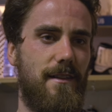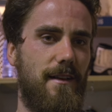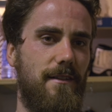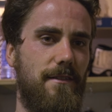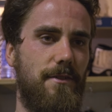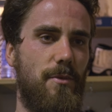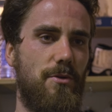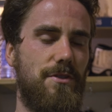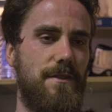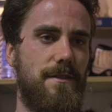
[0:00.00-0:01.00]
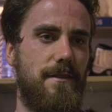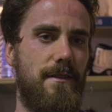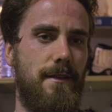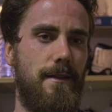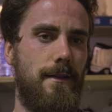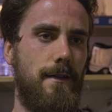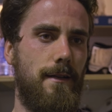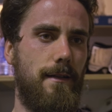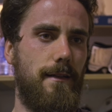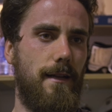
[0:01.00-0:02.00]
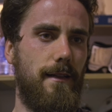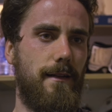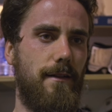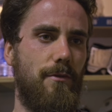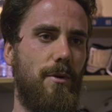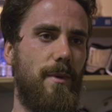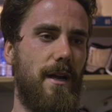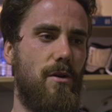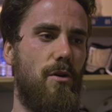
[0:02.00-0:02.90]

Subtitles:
a lot of emotions. And I let everyone back